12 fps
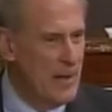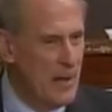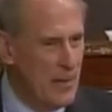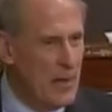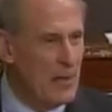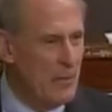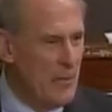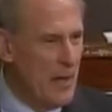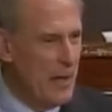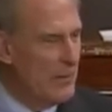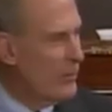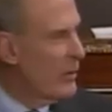Think of
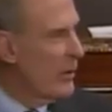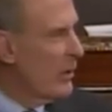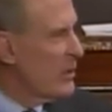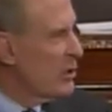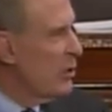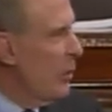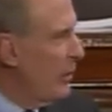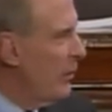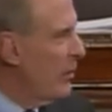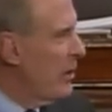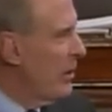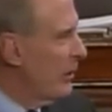that. For nearly
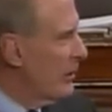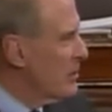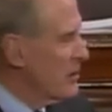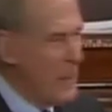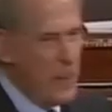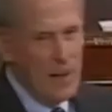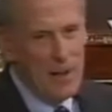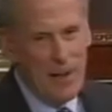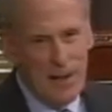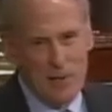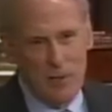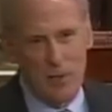200 years,
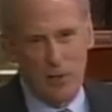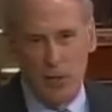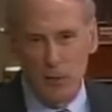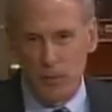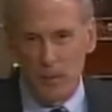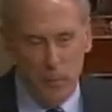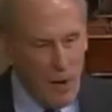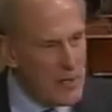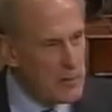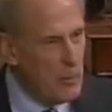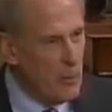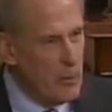as our country
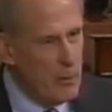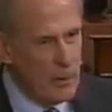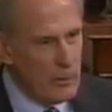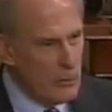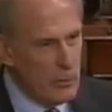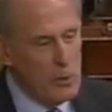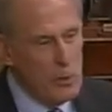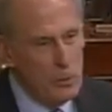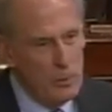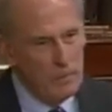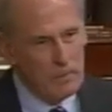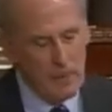prospered and
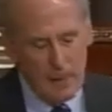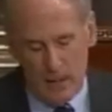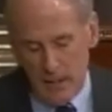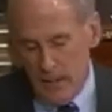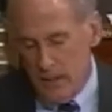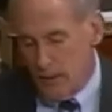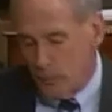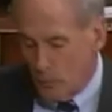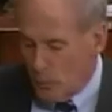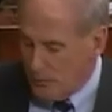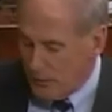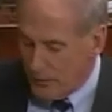grew
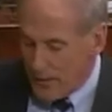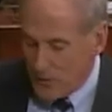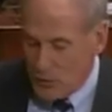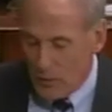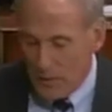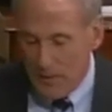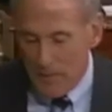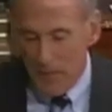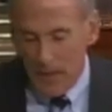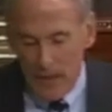financially,